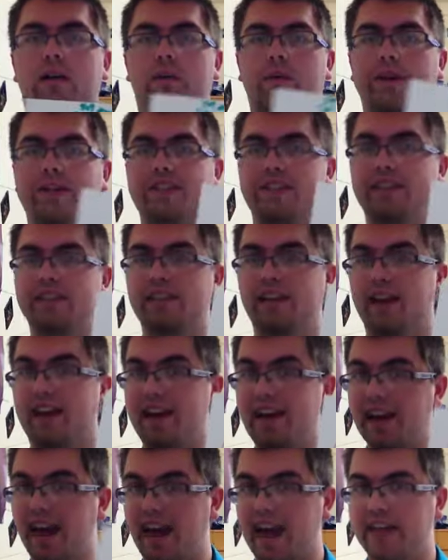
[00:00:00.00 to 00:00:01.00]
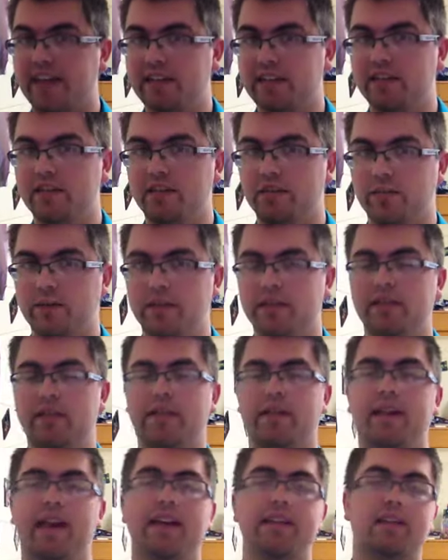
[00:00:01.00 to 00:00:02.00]
which is 90 degrees.
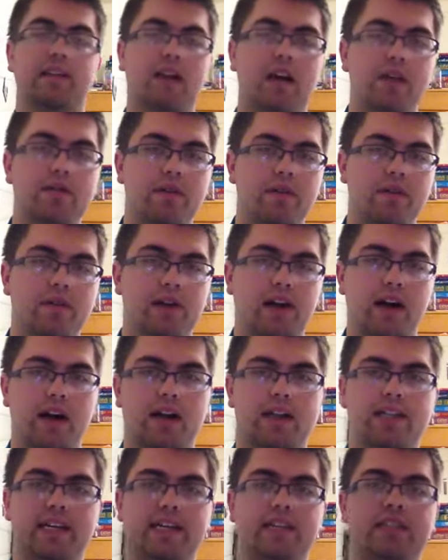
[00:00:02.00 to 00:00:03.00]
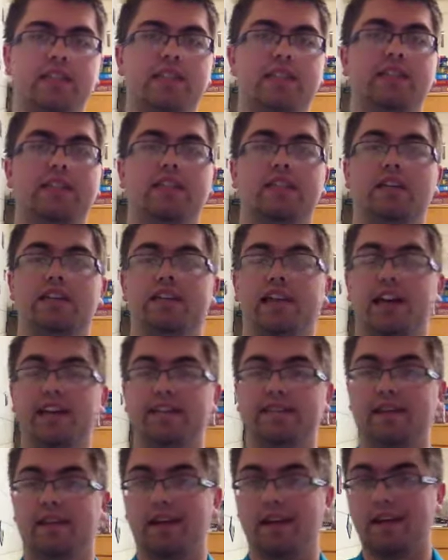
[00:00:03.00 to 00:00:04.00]
It has a lot of other connotations such
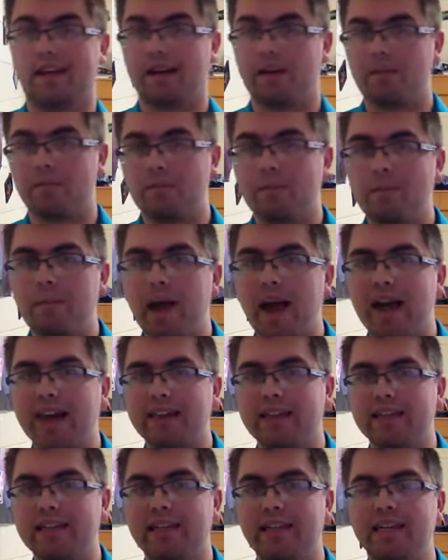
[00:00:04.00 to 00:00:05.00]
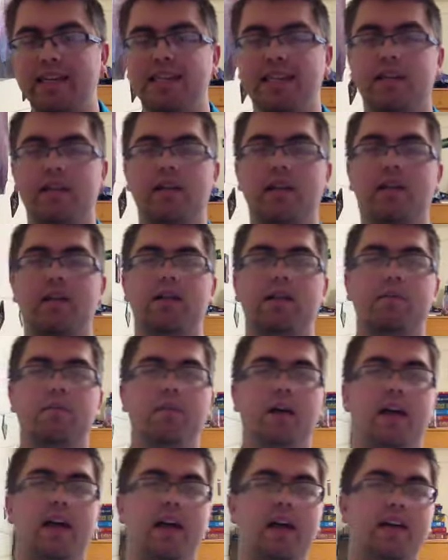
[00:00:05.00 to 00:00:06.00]
as
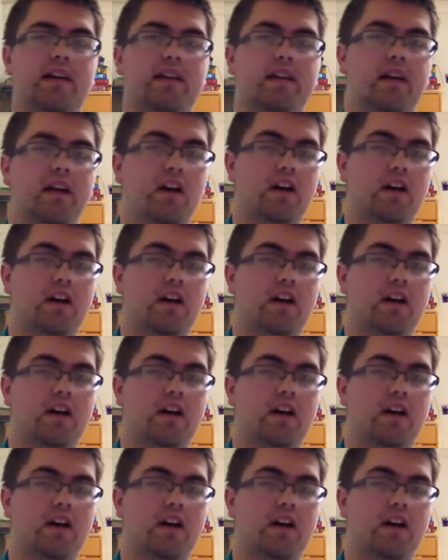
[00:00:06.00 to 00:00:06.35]
magnetism and